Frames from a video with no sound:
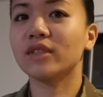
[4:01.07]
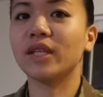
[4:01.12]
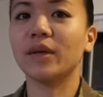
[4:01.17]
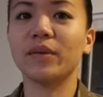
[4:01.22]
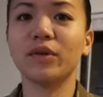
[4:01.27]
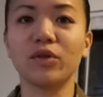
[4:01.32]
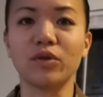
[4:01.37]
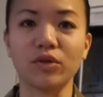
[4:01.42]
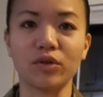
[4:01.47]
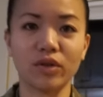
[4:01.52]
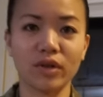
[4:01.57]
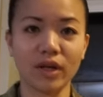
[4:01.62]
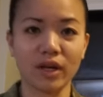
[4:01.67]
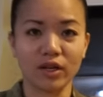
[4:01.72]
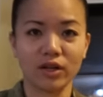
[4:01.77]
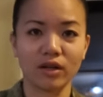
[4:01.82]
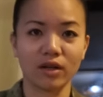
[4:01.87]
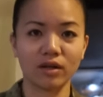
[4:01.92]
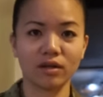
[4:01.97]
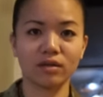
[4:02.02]
Tell me the truth. How
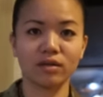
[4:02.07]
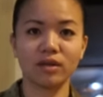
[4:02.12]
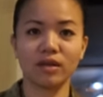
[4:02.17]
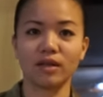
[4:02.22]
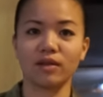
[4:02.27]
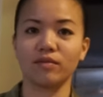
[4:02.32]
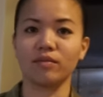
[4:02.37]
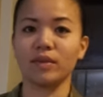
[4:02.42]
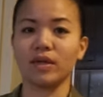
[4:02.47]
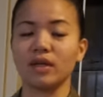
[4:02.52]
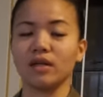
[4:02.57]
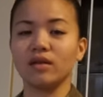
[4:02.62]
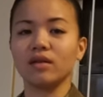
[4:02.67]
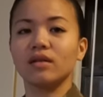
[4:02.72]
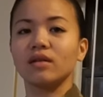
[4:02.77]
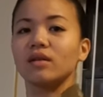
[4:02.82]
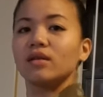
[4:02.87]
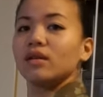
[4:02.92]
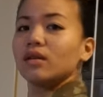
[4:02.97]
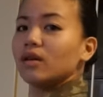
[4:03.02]
do y'all think of me?
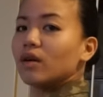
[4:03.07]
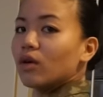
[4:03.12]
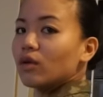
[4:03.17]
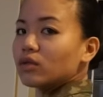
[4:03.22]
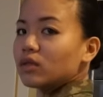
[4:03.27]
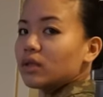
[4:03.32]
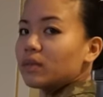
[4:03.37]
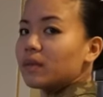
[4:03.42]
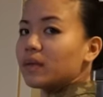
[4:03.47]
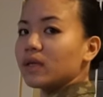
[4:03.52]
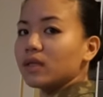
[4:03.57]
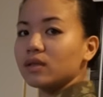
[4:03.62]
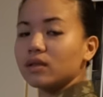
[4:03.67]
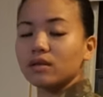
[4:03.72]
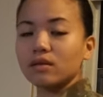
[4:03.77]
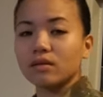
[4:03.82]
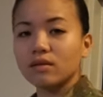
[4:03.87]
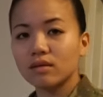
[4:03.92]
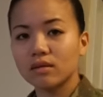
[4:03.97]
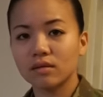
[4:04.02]

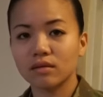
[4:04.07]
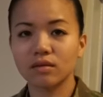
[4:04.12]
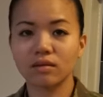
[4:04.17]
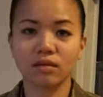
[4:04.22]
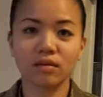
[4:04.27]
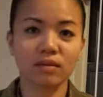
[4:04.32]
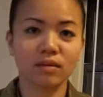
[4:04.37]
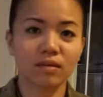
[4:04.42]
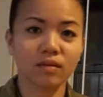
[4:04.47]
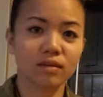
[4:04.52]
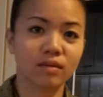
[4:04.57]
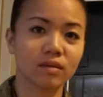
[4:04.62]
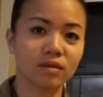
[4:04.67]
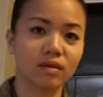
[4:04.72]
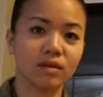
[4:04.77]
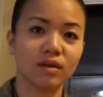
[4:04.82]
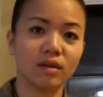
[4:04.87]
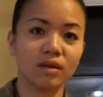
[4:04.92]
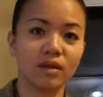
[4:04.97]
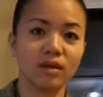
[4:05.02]
OCPs?
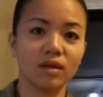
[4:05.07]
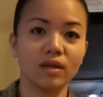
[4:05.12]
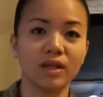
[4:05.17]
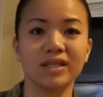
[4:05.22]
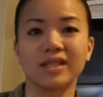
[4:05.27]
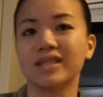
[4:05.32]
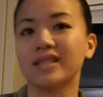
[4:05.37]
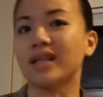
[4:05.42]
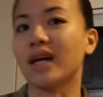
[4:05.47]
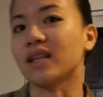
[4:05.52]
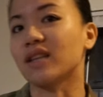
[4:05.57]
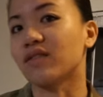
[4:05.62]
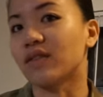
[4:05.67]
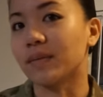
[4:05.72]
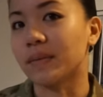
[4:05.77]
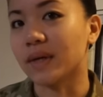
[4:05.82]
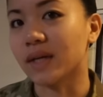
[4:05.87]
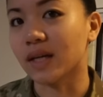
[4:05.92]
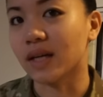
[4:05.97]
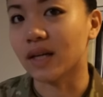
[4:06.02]
This is not the
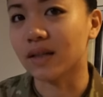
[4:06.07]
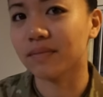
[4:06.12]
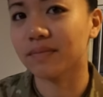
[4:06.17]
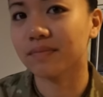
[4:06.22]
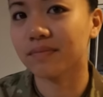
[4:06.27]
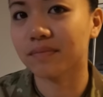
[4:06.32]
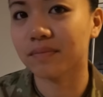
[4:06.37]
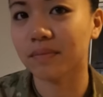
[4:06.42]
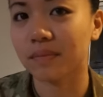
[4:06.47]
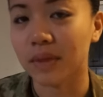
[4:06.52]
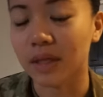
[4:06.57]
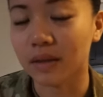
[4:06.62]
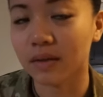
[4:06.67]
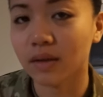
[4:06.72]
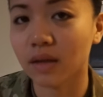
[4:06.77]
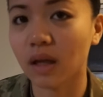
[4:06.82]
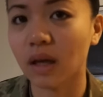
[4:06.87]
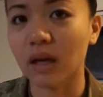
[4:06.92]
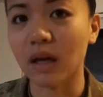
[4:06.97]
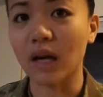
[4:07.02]
female cut, but
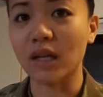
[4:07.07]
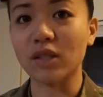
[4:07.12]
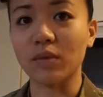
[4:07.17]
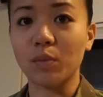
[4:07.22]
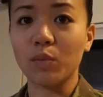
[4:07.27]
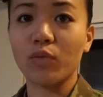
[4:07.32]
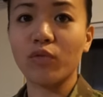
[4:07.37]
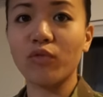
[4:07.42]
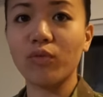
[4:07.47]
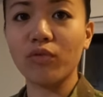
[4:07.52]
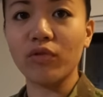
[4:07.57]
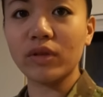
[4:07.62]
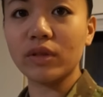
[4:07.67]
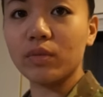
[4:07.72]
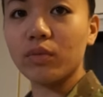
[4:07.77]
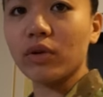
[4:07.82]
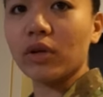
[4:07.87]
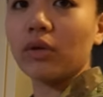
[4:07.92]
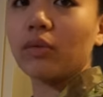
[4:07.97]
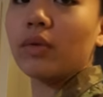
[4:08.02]
it fits
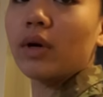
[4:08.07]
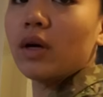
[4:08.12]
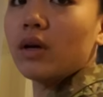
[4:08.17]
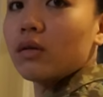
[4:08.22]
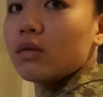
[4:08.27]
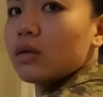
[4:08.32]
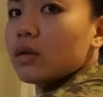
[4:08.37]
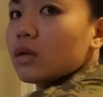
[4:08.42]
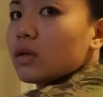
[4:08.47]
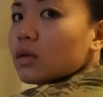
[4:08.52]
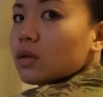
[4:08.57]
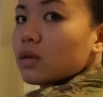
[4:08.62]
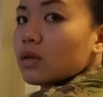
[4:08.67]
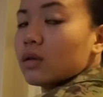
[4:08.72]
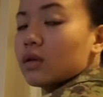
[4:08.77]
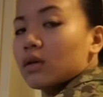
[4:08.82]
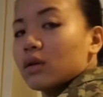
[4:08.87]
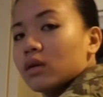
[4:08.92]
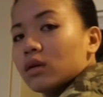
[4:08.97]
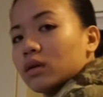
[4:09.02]
pretty well.
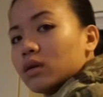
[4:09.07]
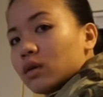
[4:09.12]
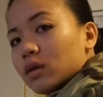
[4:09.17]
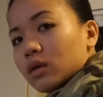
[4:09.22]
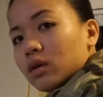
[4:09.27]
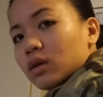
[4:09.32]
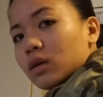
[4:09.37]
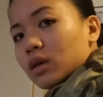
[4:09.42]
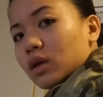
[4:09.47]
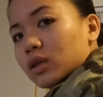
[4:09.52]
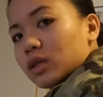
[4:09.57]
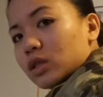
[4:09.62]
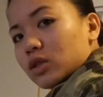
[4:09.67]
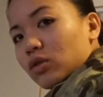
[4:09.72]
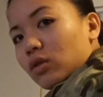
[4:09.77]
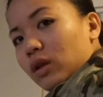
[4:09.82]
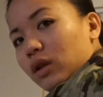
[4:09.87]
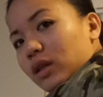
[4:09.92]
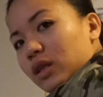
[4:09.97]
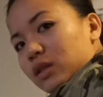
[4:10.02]
I just
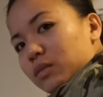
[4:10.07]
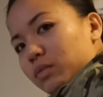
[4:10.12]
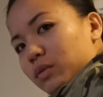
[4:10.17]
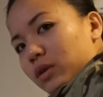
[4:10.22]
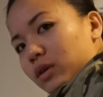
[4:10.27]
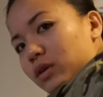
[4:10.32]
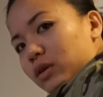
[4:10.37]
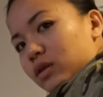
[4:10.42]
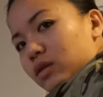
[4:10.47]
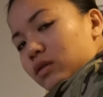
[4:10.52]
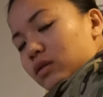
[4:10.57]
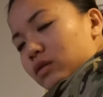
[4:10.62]
don't like this part.